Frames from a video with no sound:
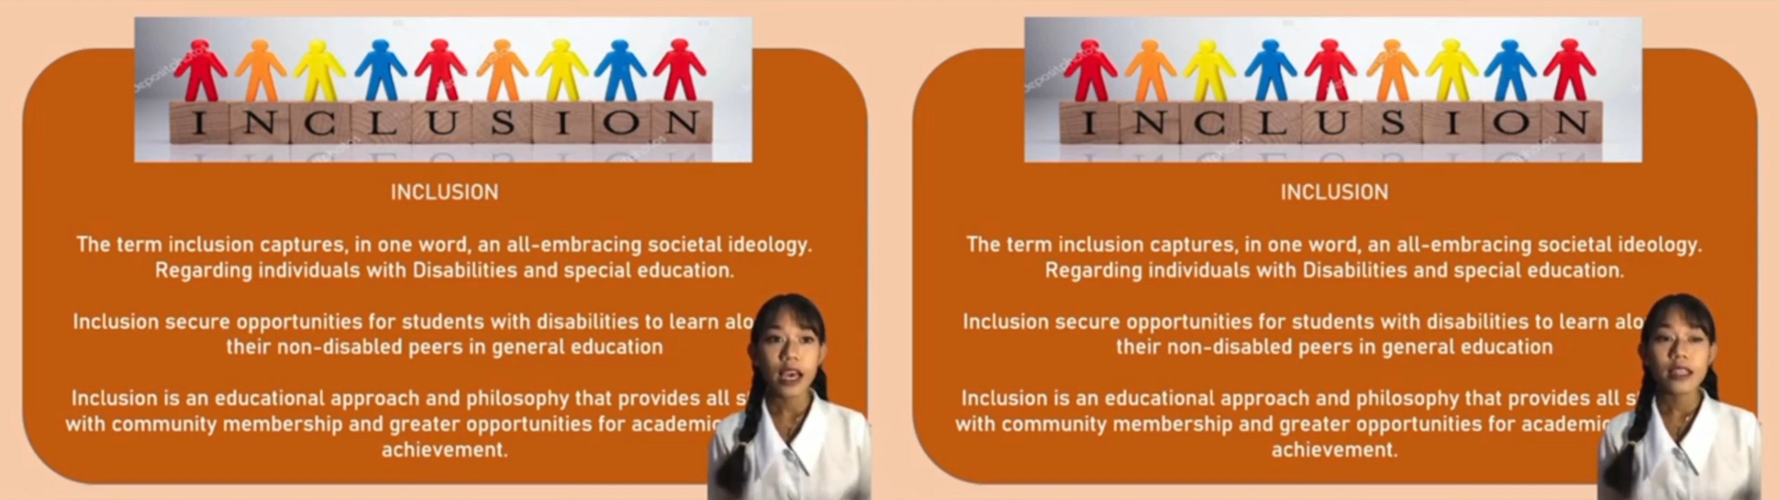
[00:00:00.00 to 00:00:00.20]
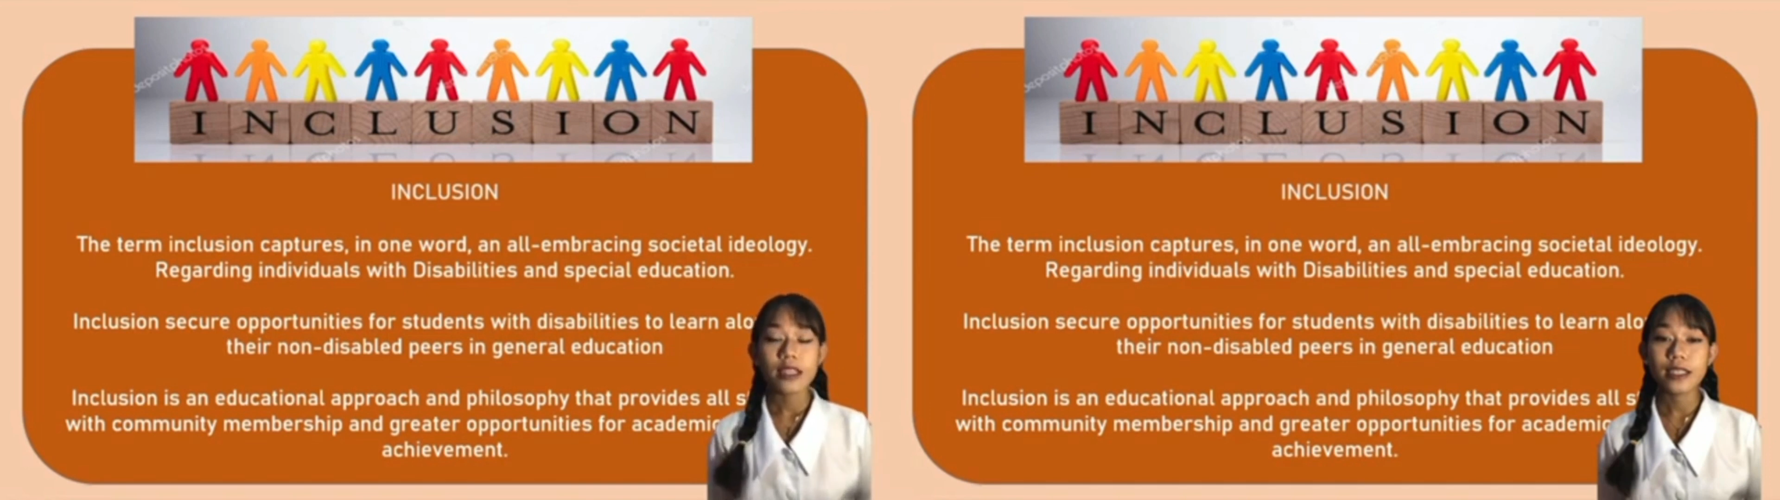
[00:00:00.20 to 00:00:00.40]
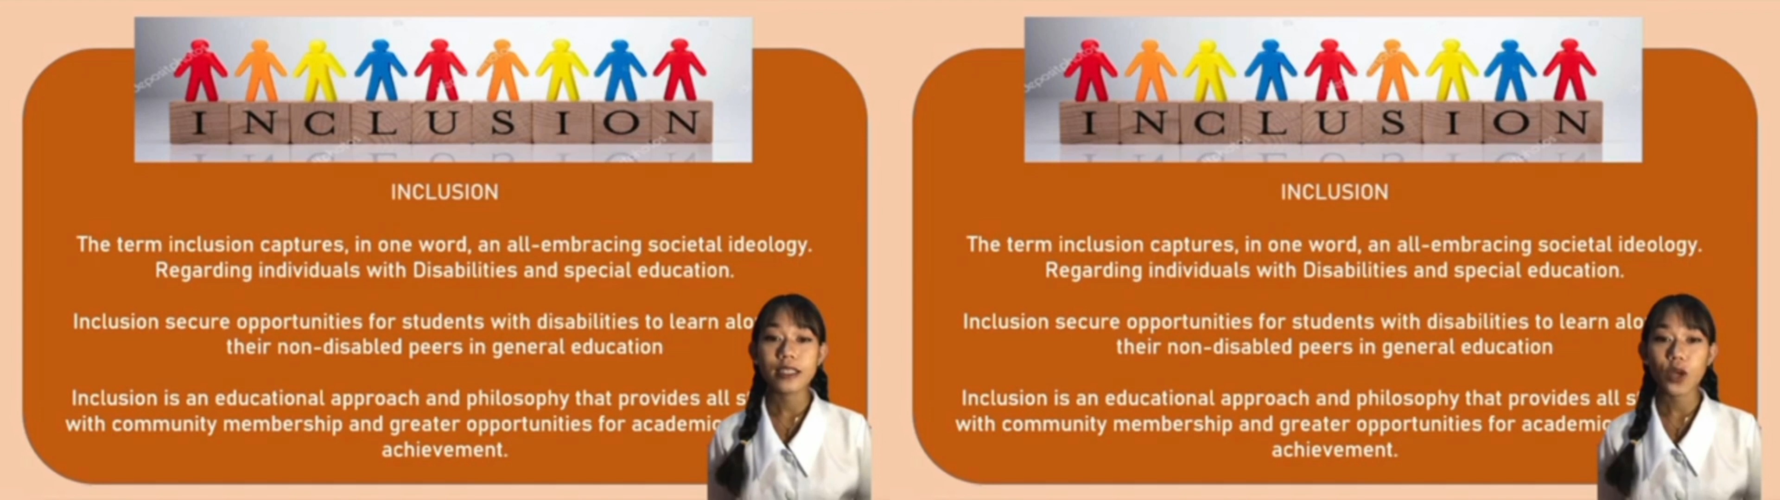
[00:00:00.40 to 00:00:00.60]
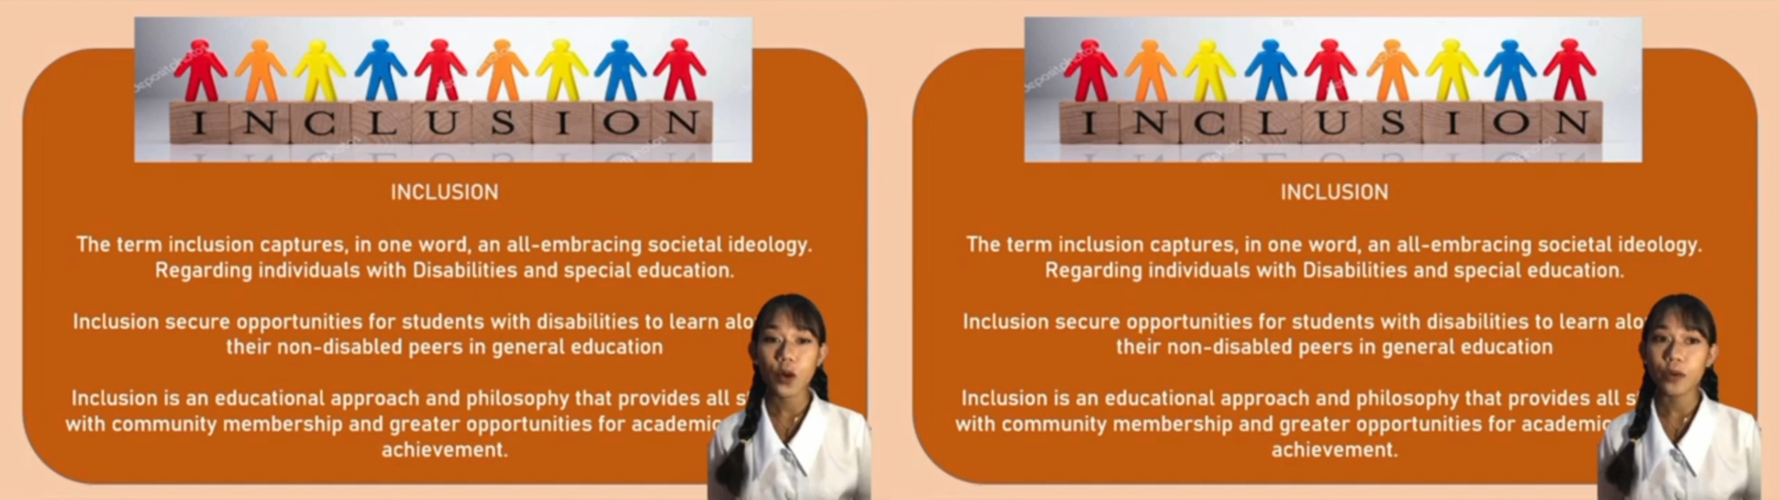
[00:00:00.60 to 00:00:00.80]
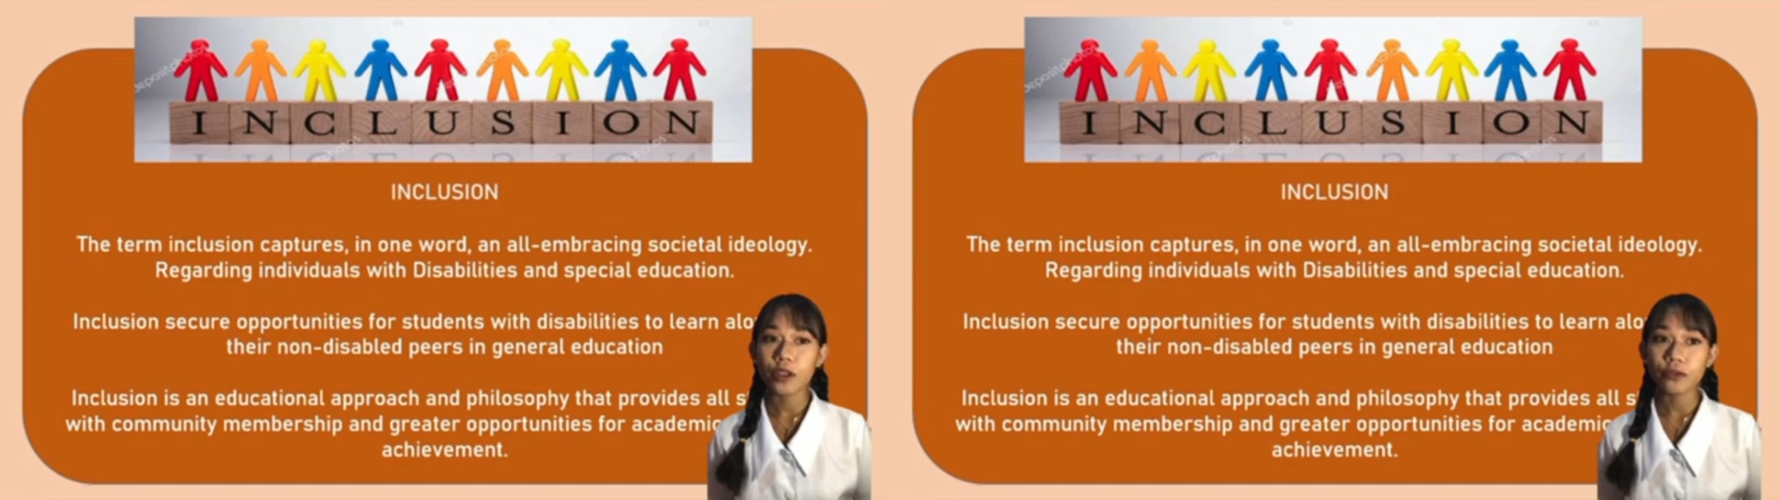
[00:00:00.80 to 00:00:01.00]
This is
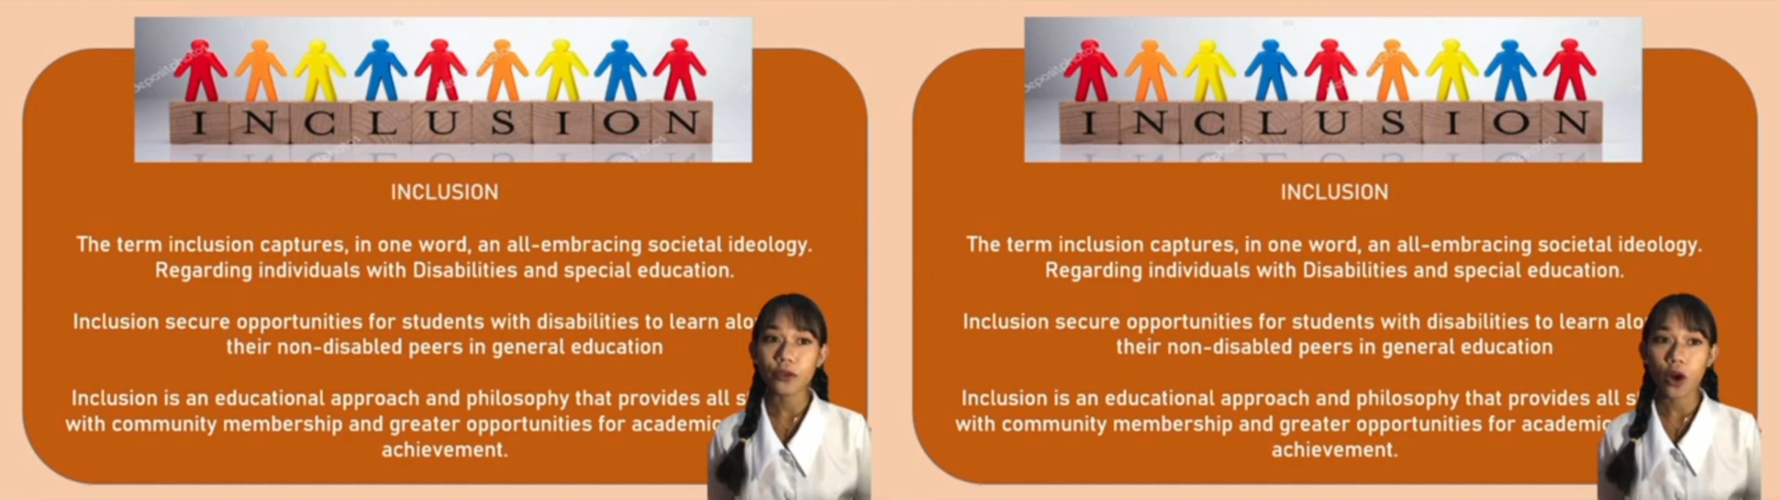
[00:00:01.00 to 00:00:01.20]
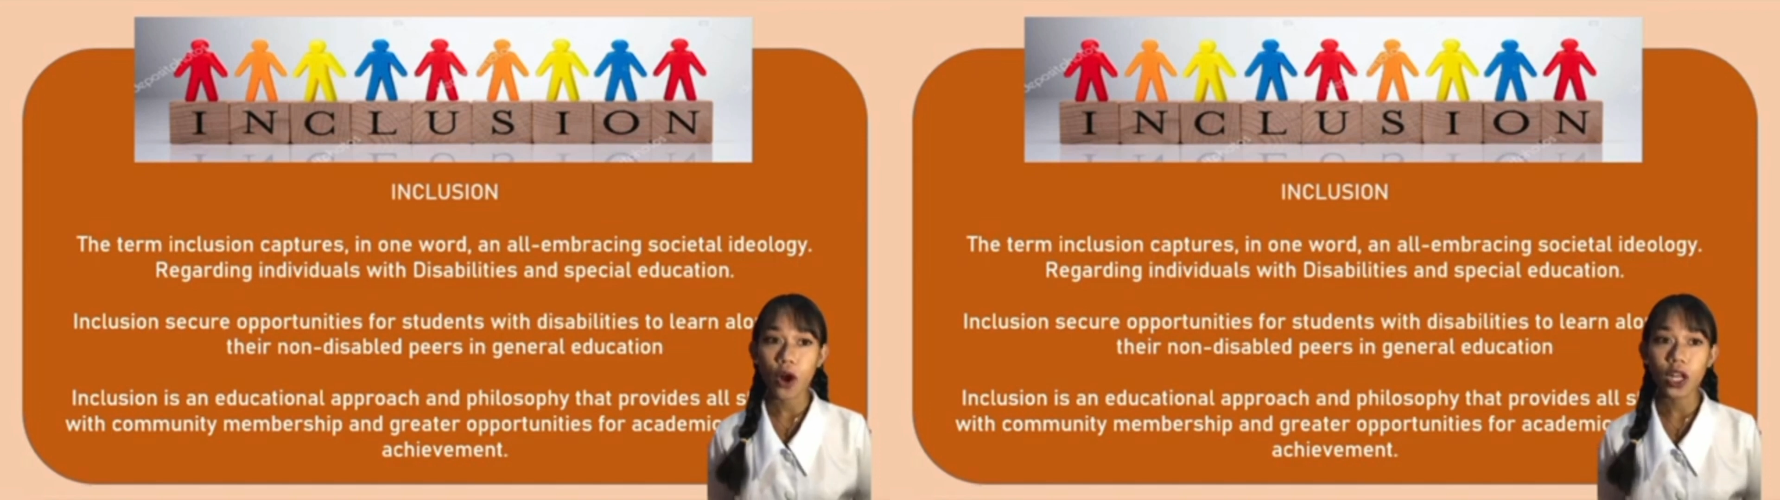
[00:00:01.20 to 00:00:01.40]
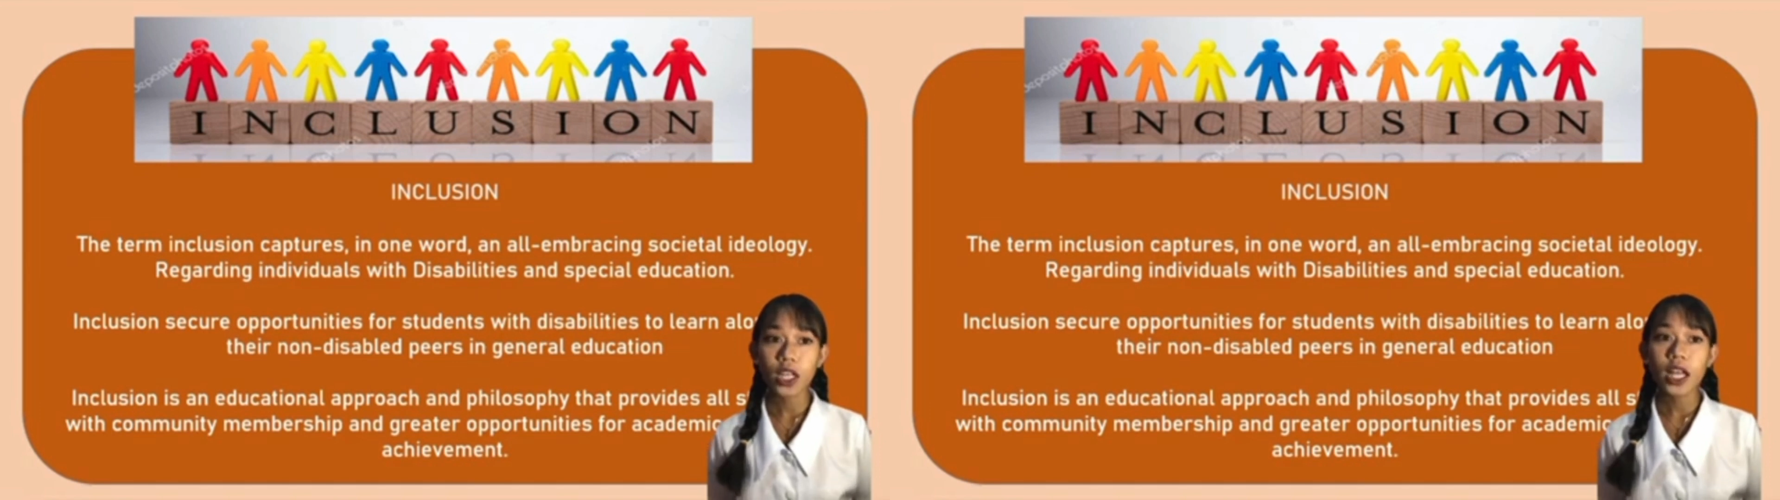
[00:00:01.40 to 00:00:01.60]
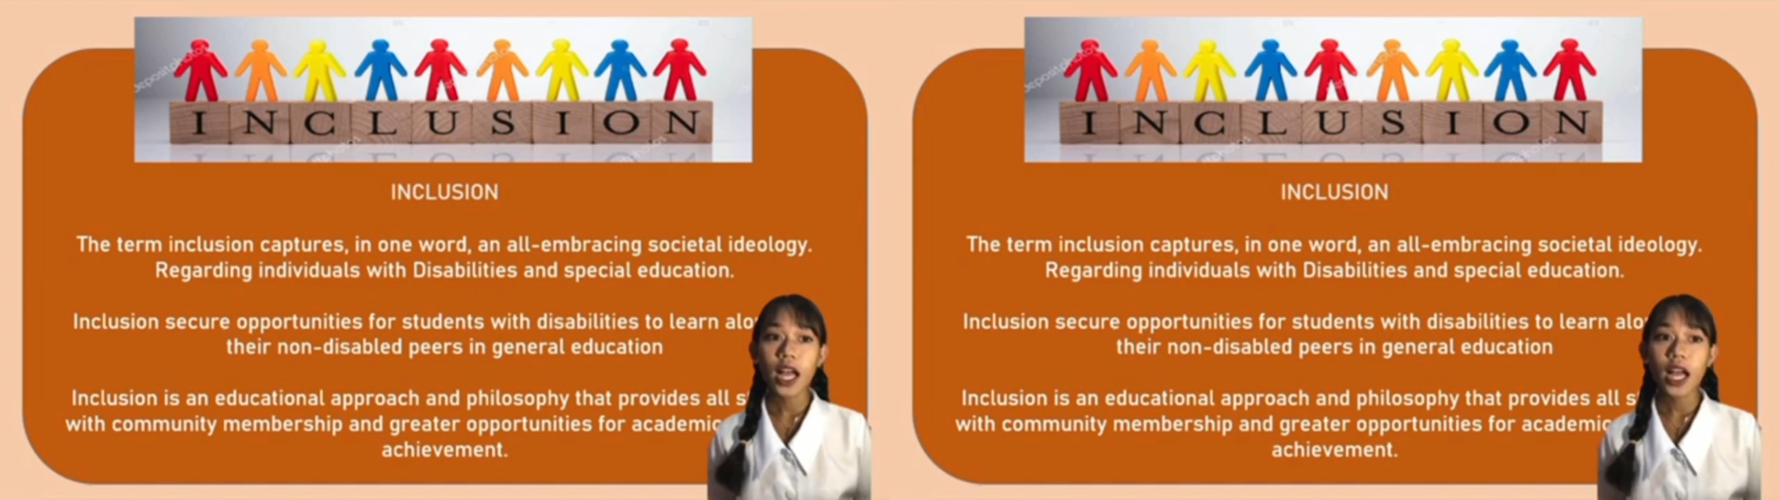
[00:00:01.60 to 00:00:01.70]
open for all,